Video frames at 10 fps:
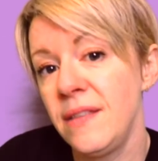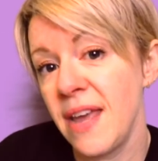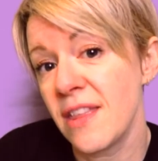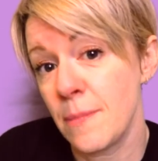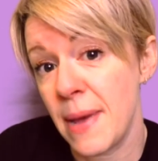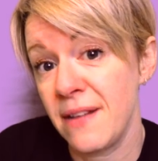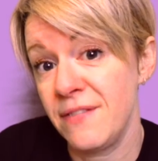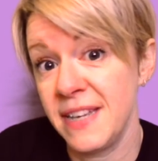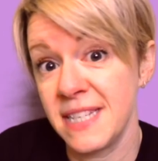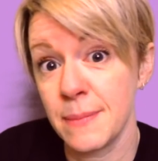The other
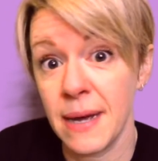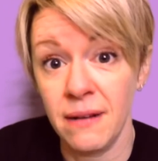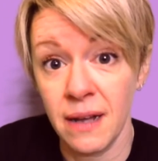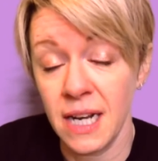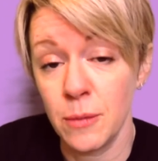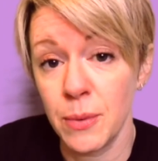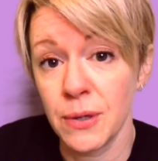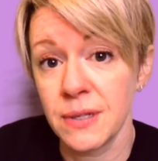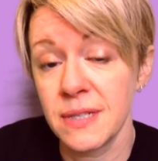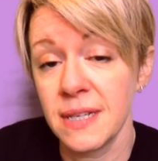benefit about Lilac
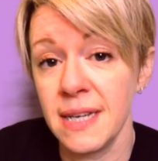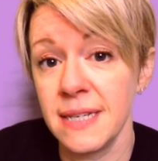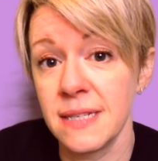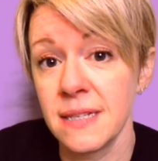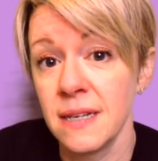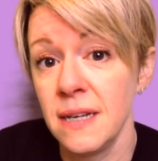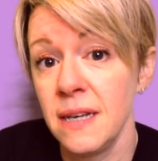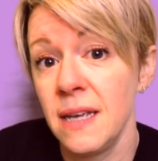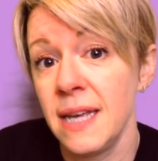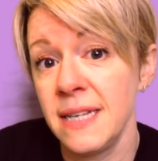books is
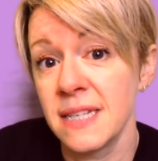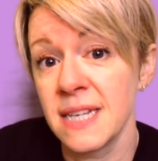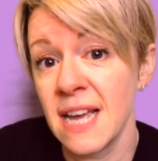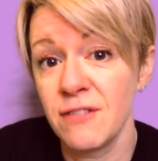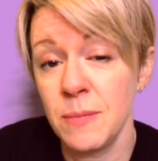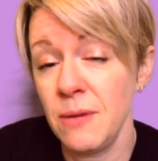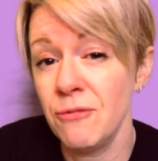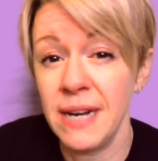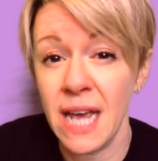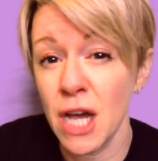it doesn't have to be
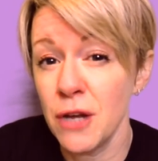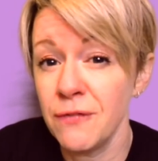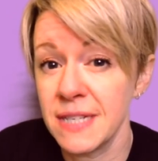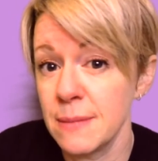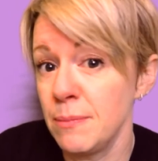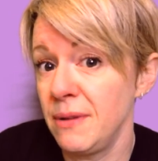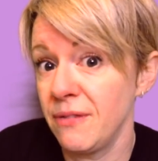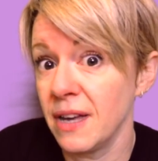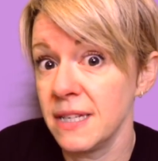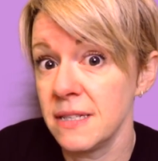really
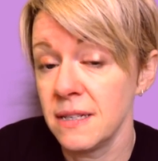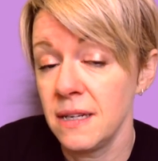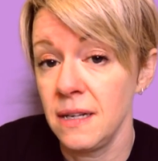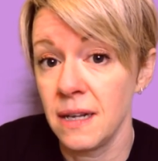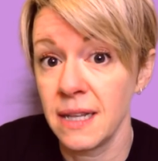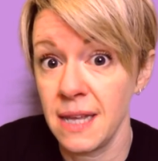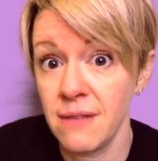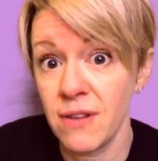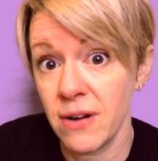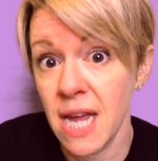oversimplified like
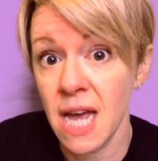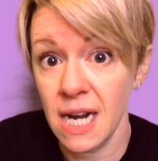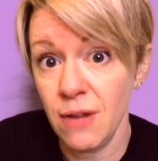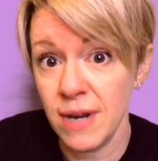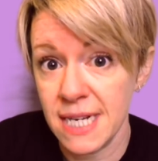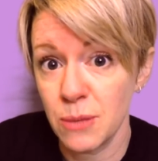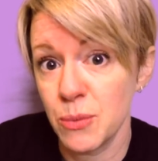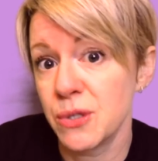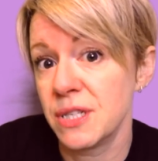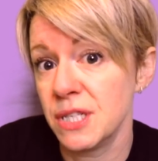the very early
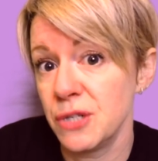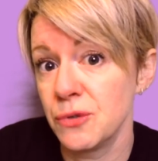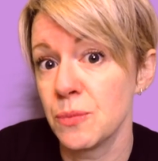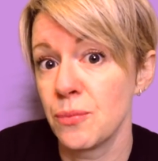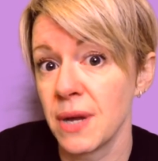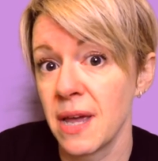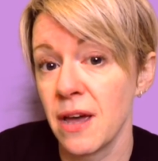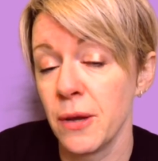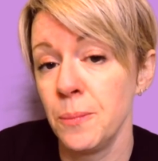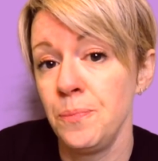reading books that children bring
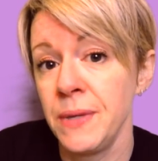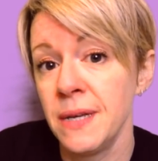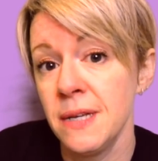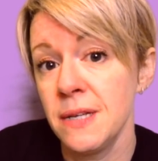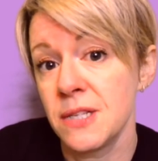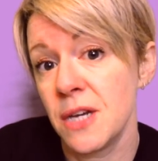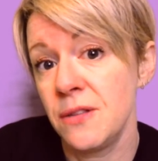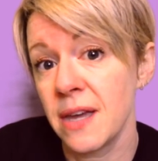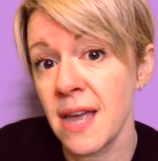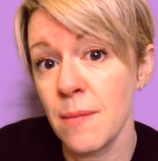home. So
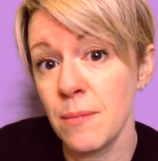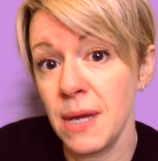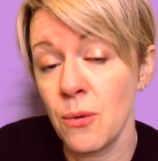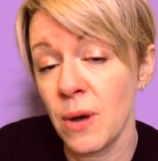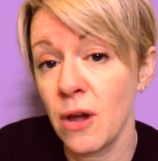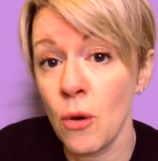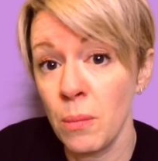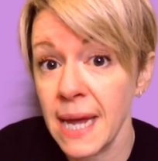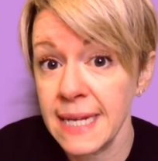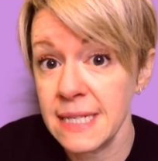there can be quite
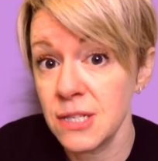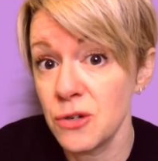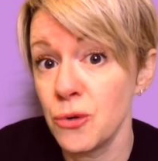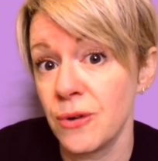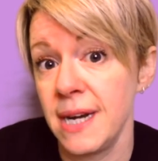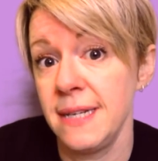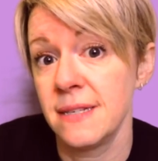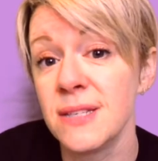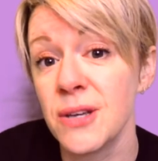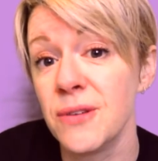complicated
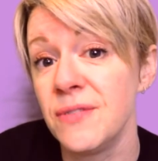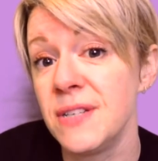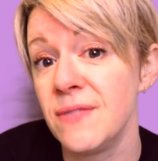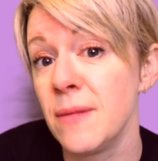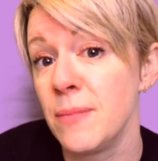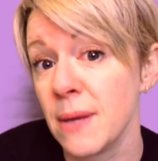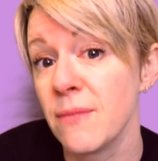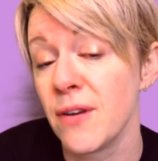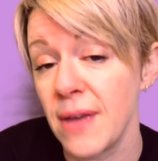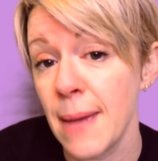stories. It's good for developing
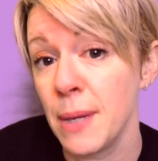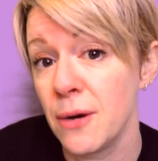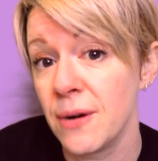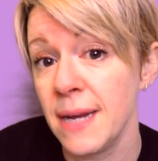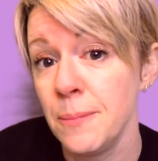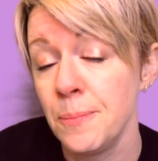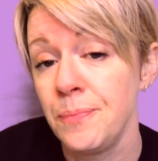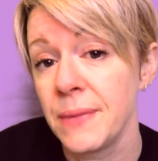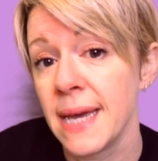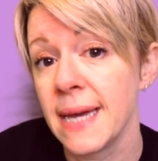vocabulary,
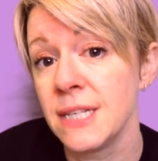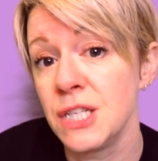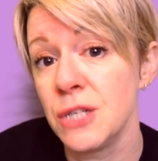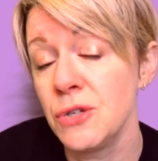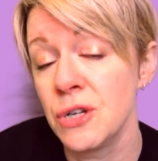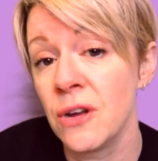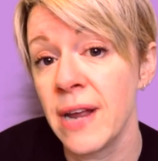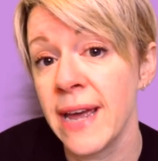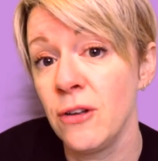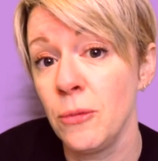and children aren't
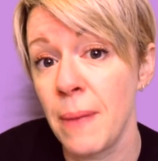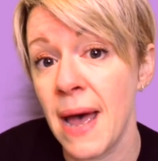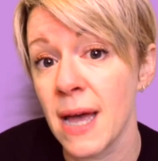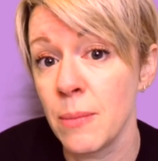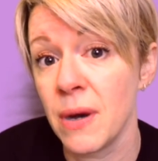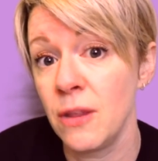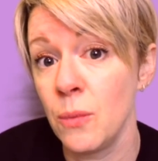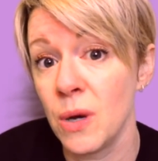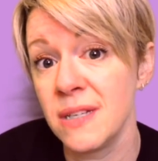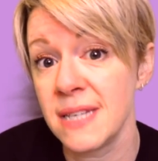held back by the
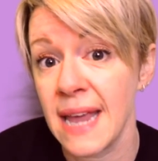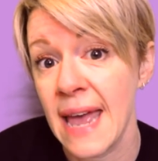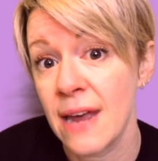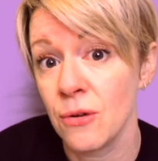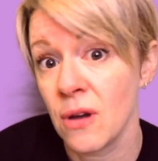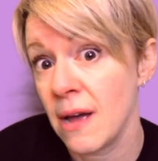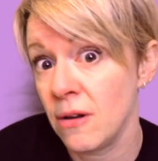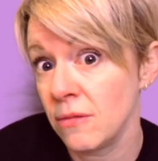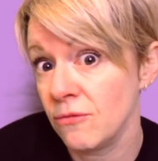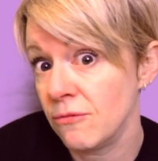words they can or
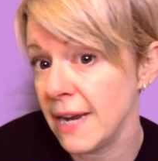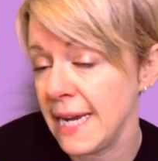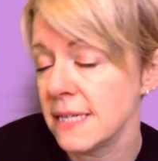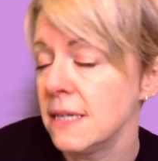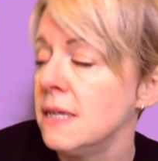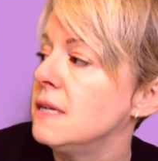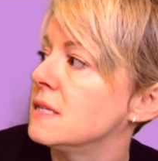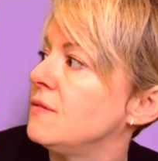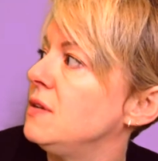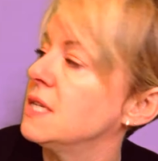can't read.
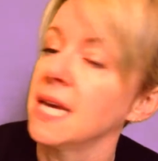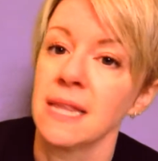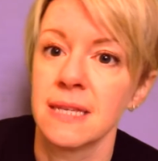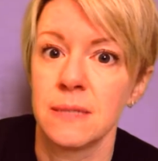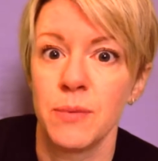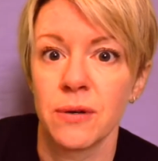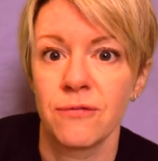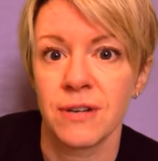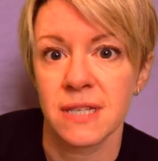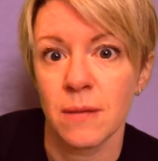So if you take this
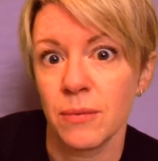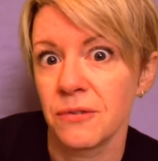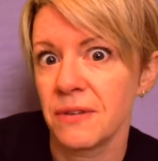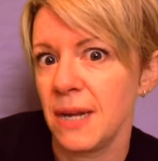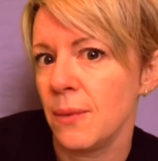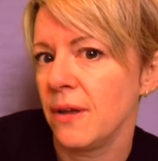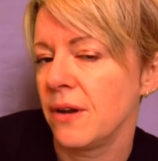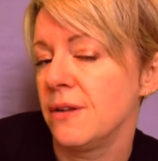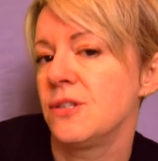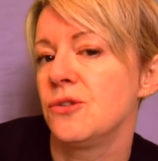book, for example, a really
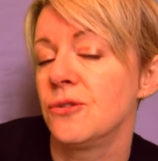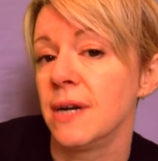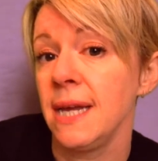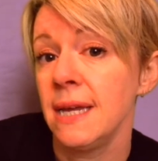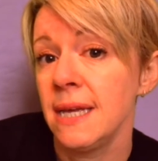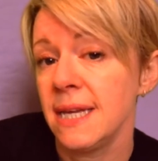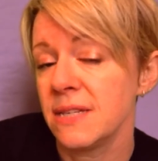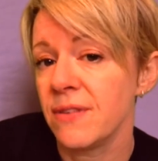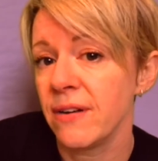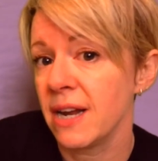well-known story,
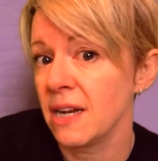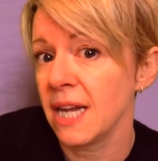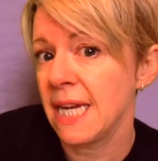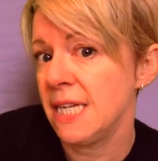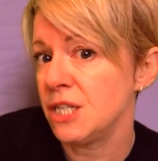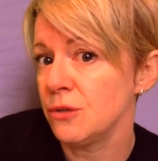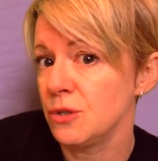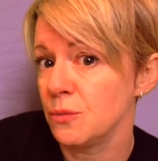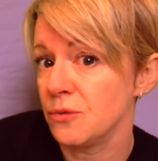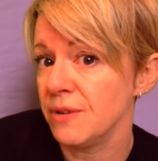it's very unlikely
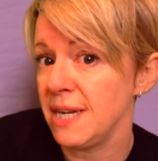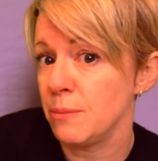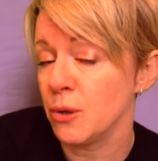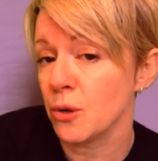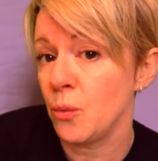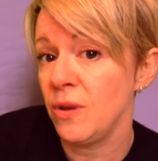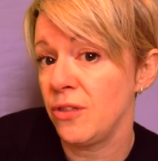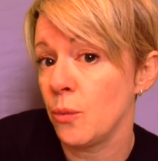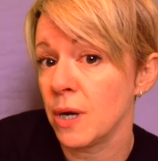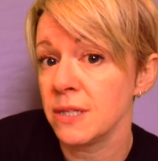children would read a book
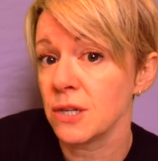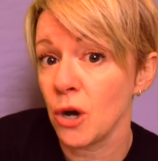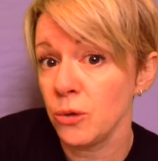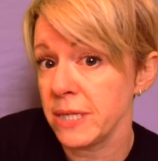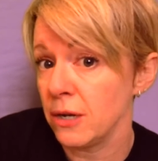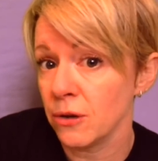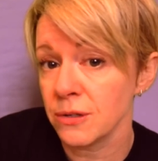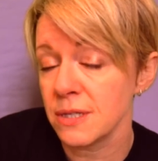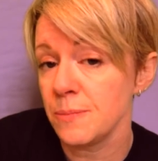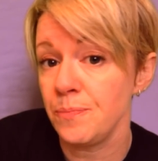with the words
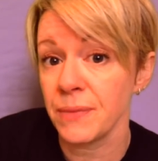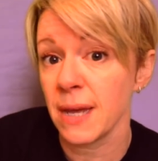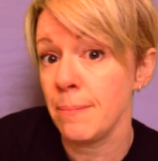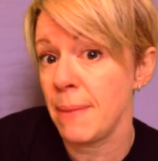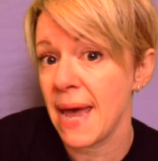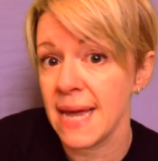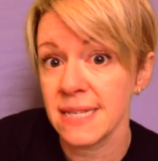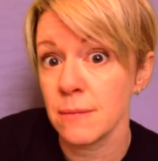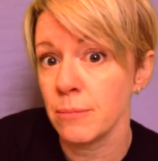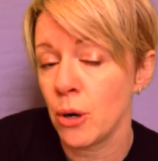Goldilocks and
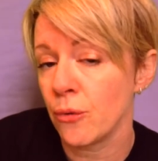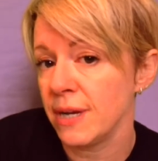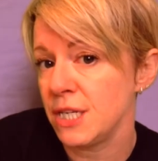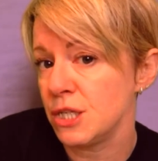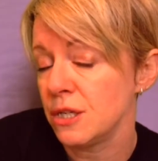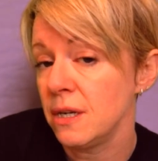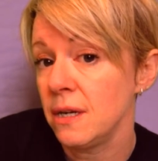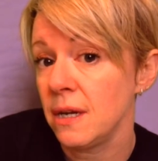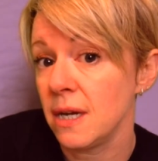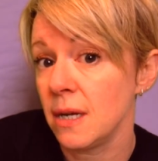bears and porridge
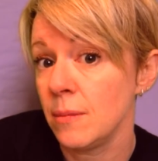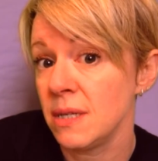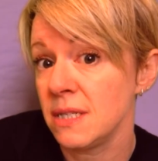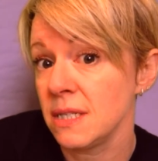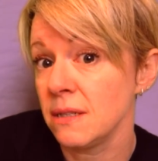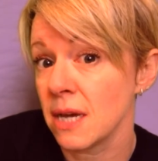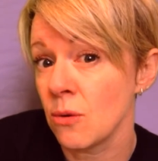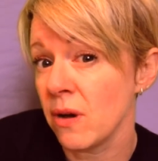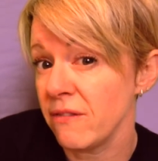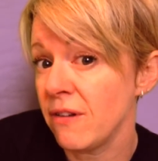until they're
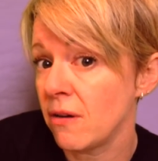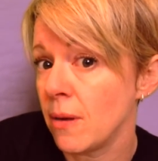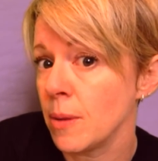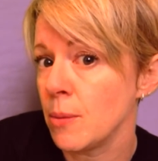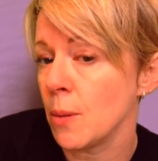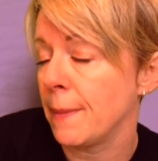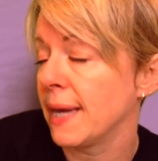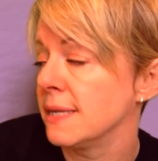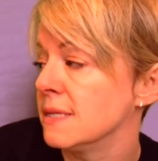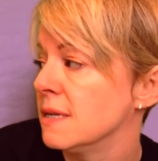quite far up the book
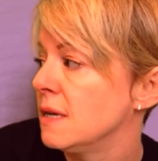bands.